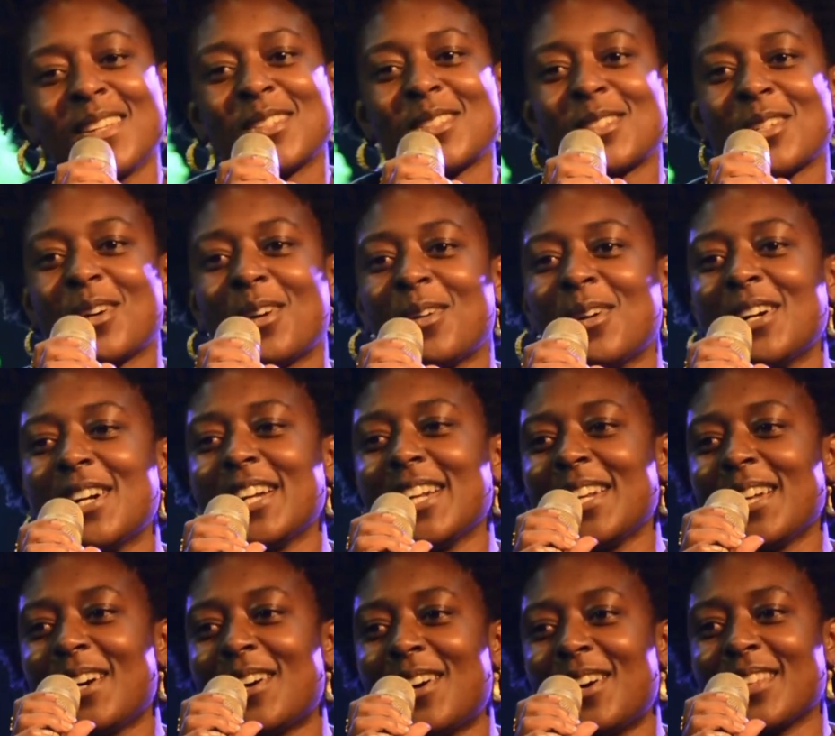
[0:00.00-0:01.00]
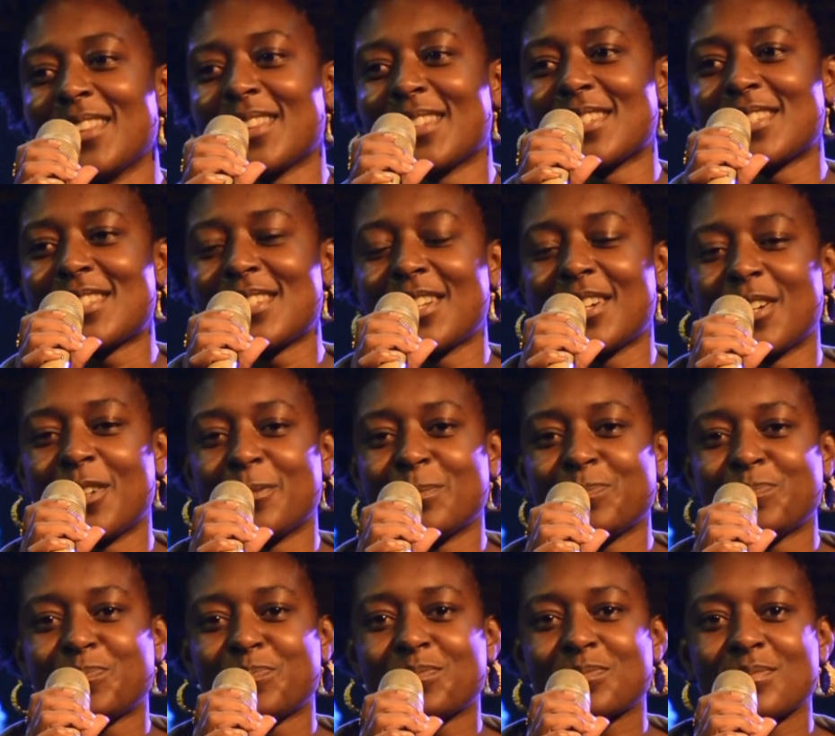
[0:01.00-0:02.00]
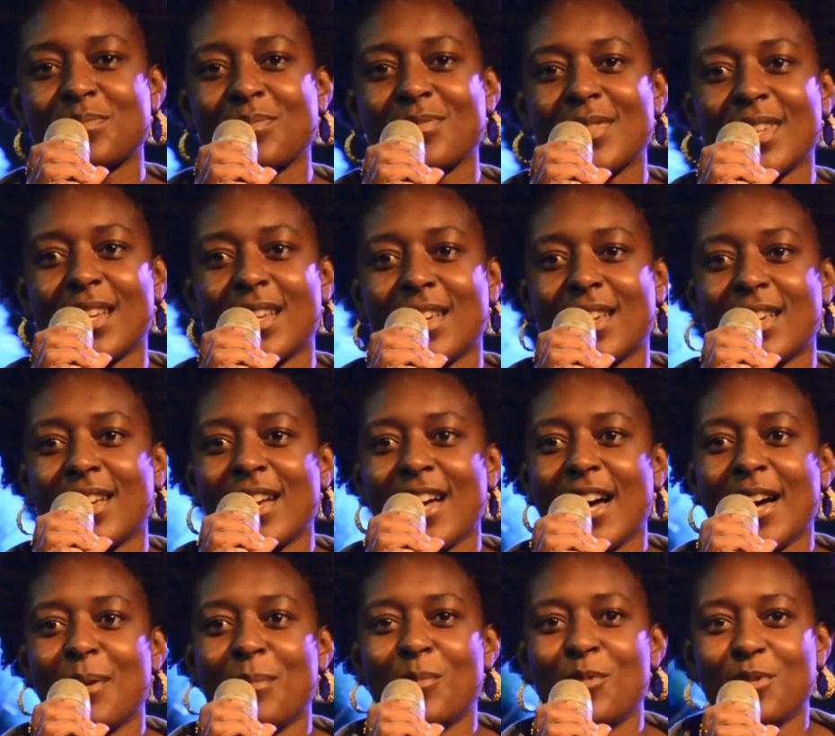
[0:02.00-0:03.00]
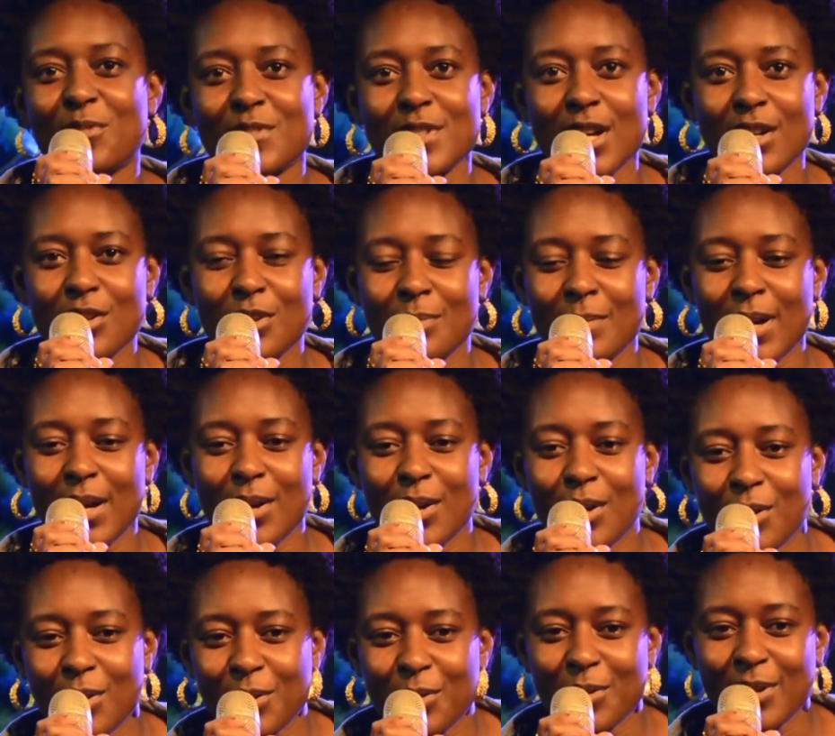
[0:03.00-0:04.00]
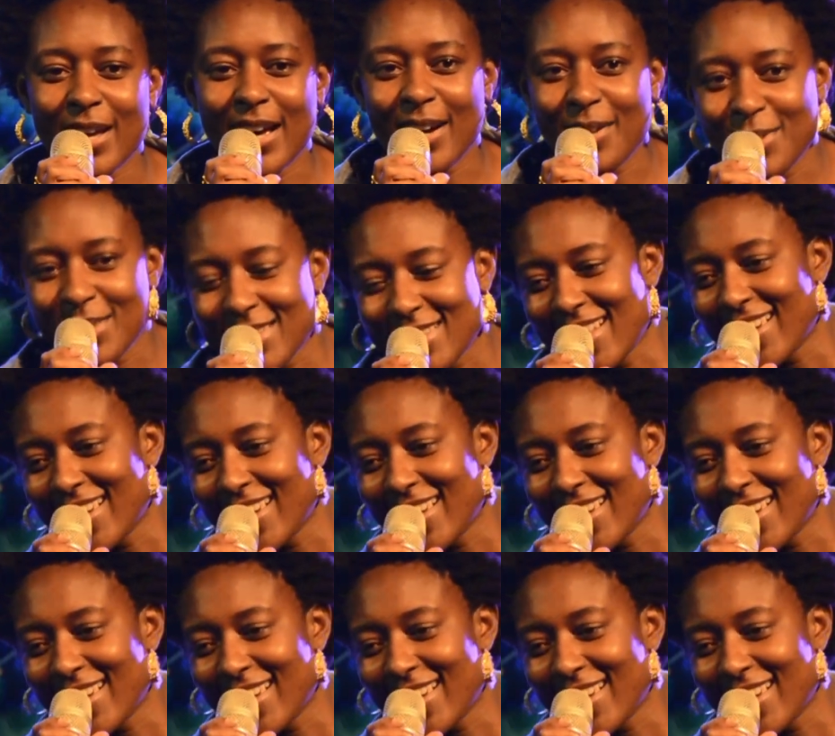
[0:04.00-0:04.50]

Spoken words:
so earlier on this year, I moved out on my own. I was